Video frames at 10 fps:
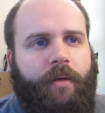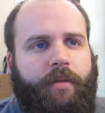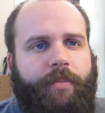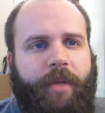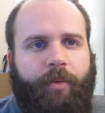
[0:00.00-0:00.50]

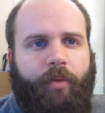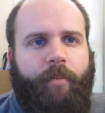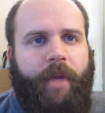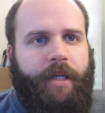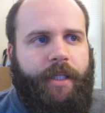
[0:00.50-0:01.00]
The people
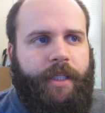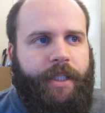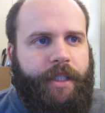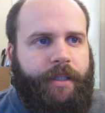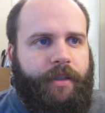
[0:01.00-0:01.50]
remained at a
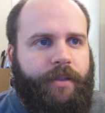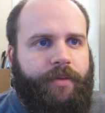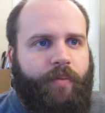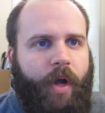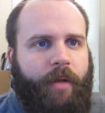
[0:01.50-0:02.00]
distance,
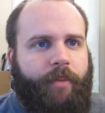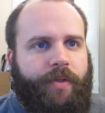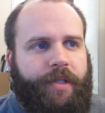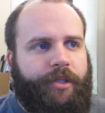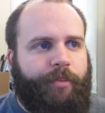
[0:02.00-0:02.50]
while
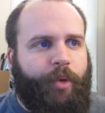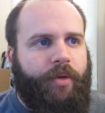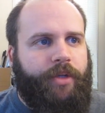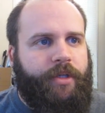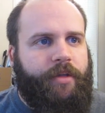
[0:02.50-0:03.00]
Moses
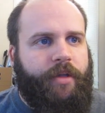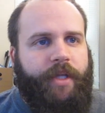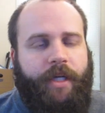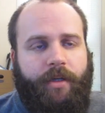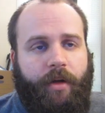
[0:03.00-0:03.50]
approached the
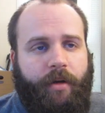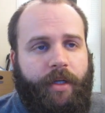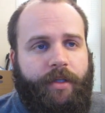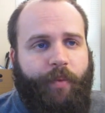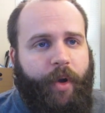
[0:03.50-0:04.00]
thick
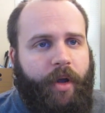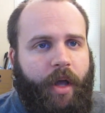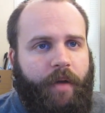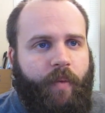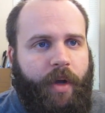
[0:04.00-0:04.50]
darkness where
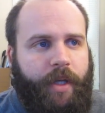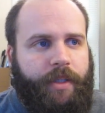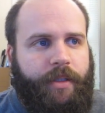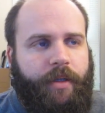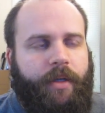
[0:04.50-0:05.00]
God was.